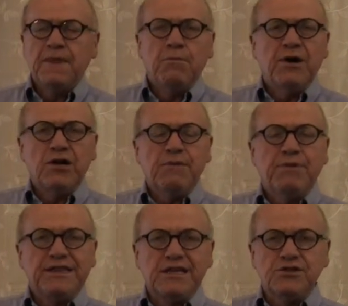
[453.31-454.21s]

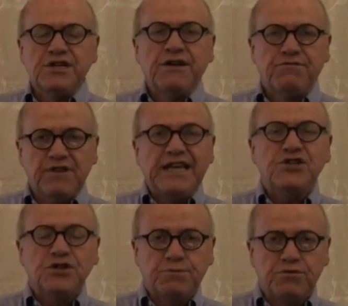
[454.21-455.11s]
But there's an
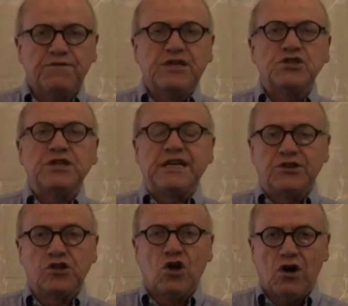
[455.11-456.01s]
inflation provision in
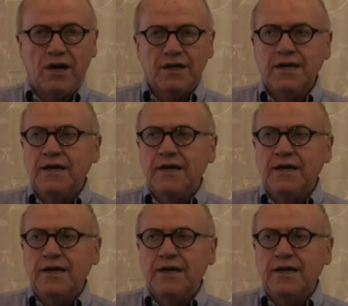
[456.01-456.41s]
the law,